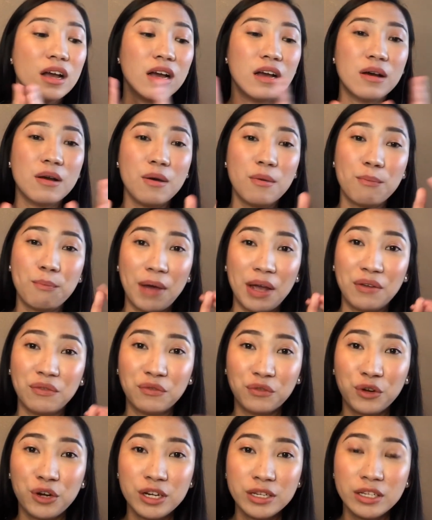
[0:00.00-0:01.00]
my
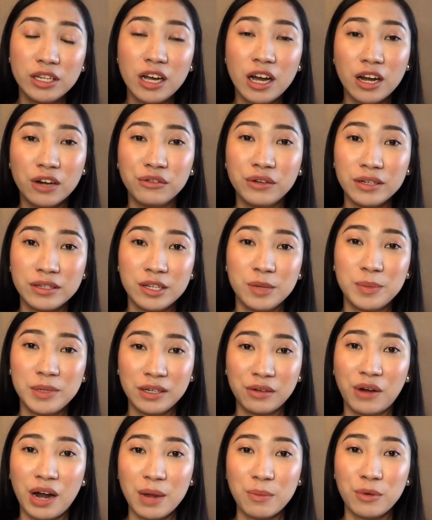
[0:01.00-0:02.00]
first 100
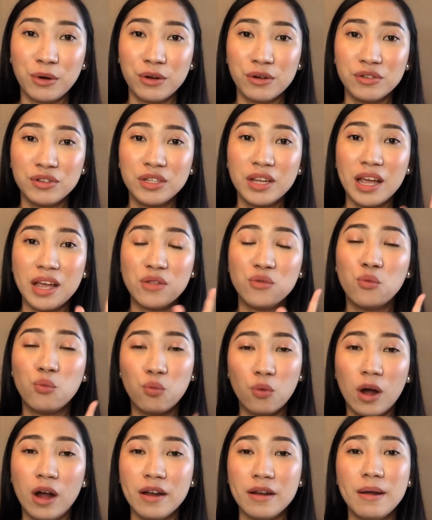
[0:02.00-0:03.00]
subscribers in
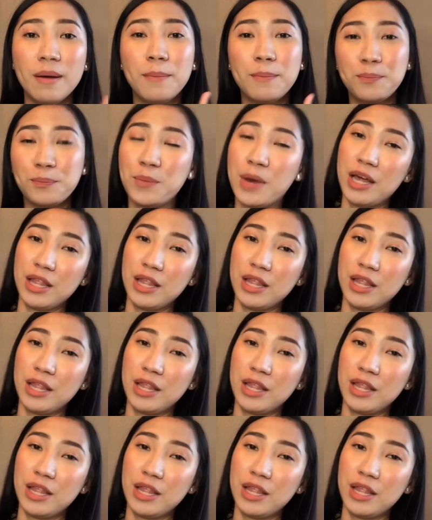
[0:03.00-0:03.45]
1 month.